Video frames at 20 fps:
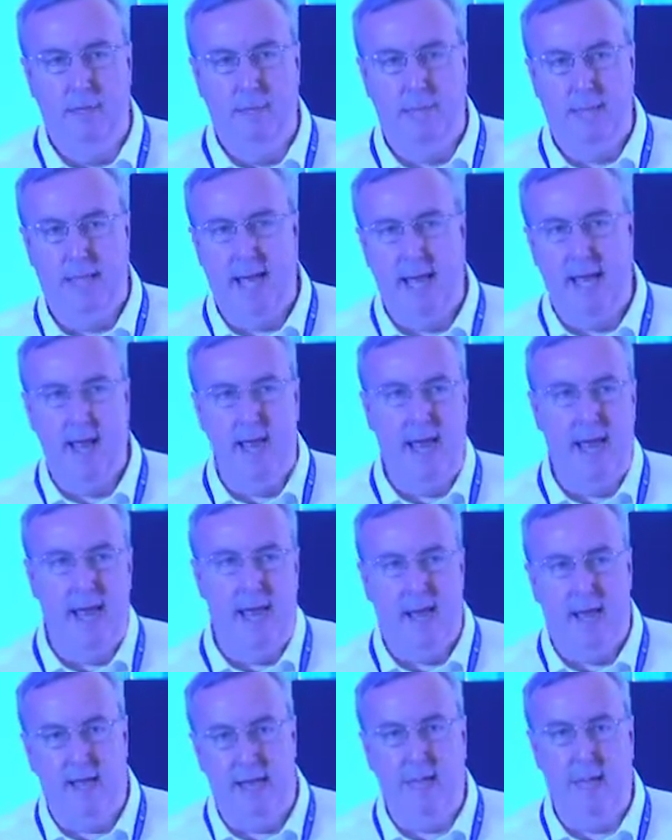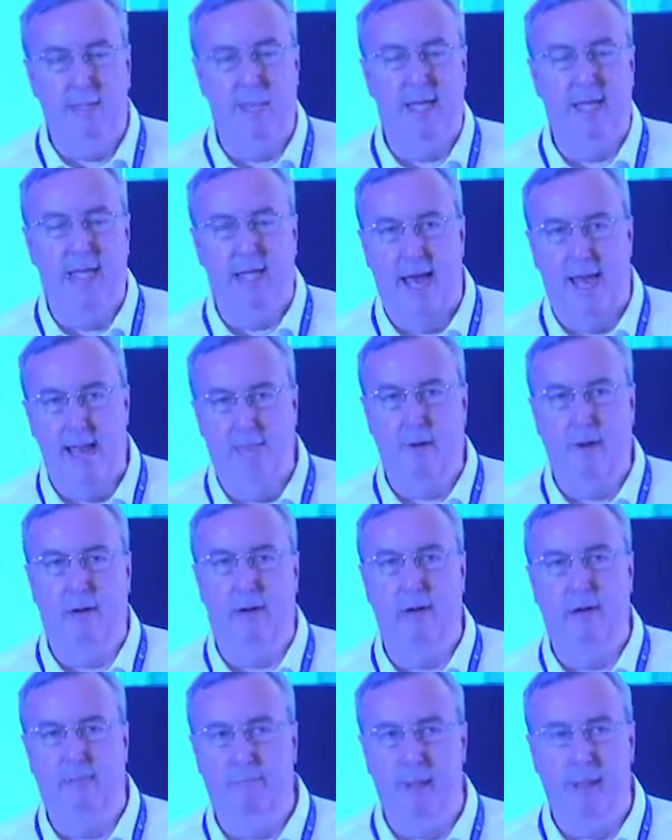but AI can be an
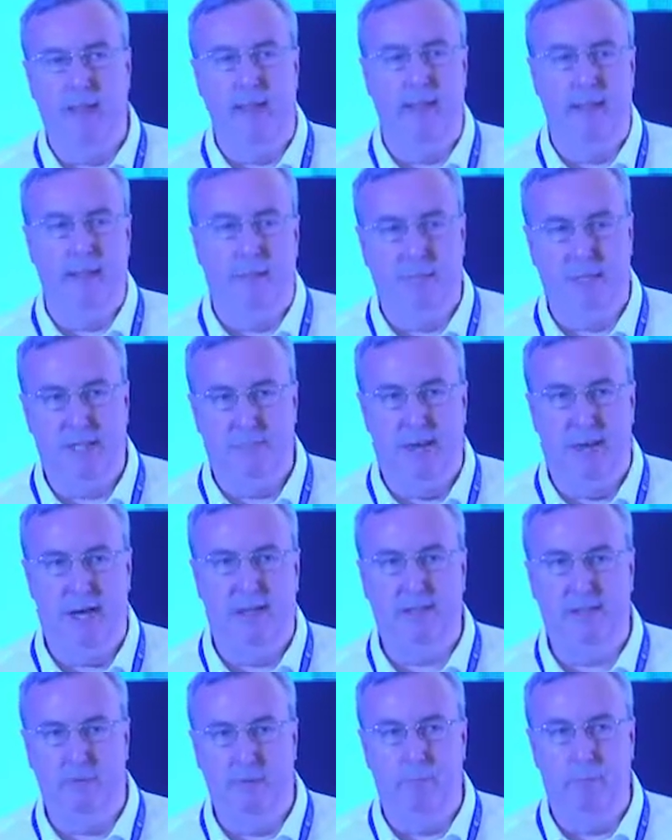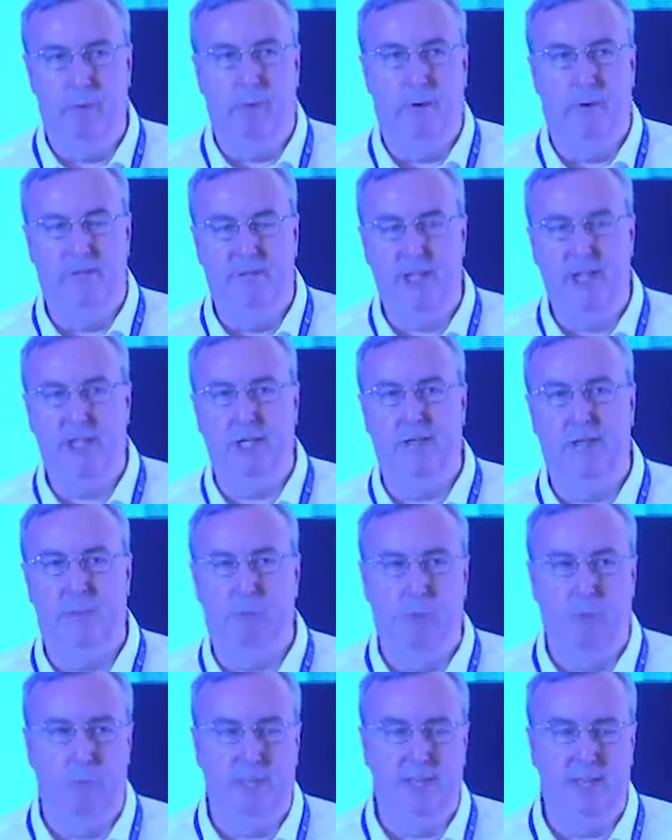enabler of making them smarter and more efficient
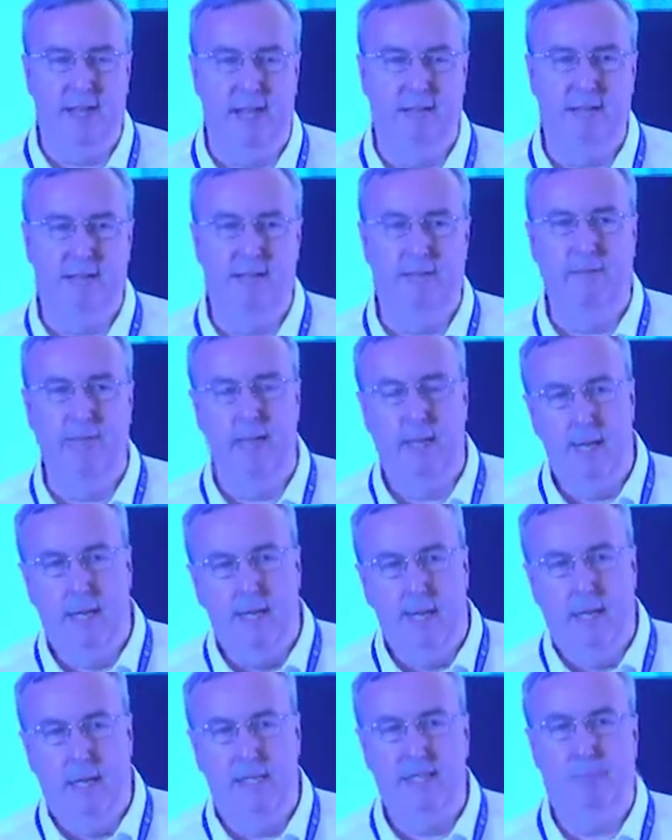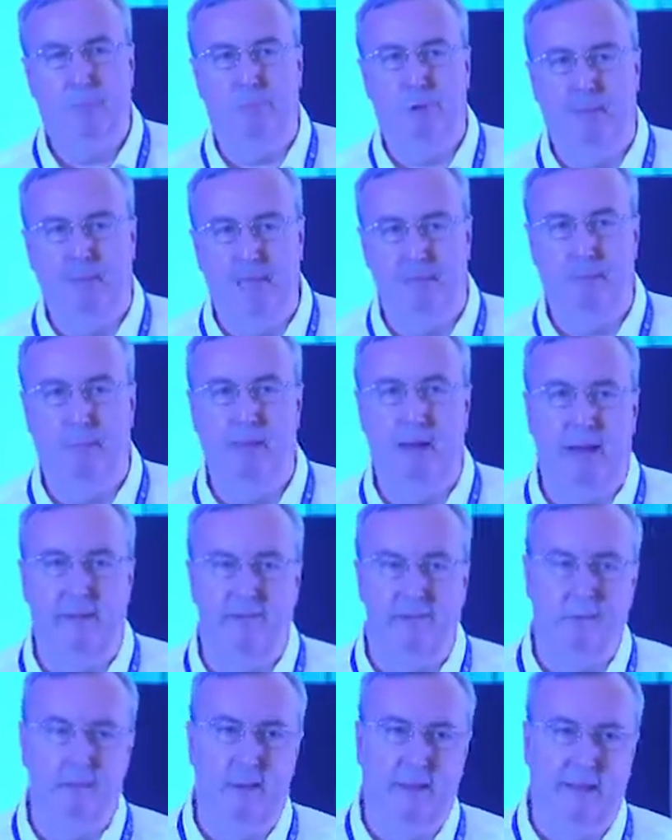and more productive, and spreading them out
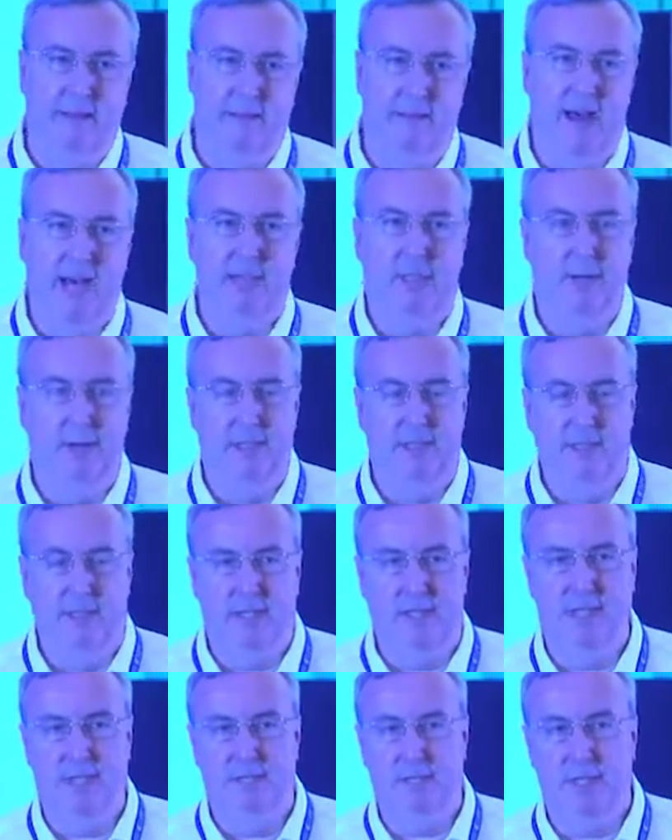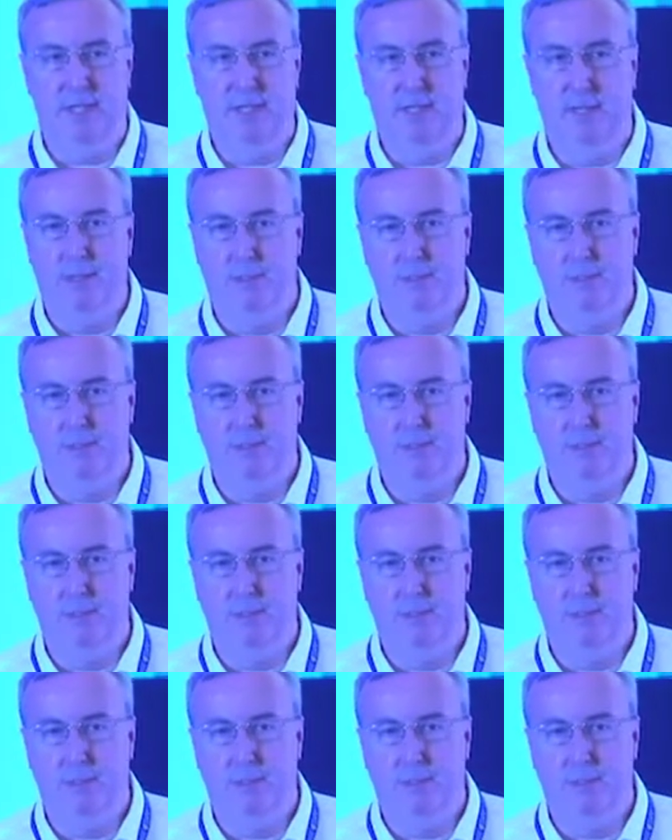from manufacturing to services.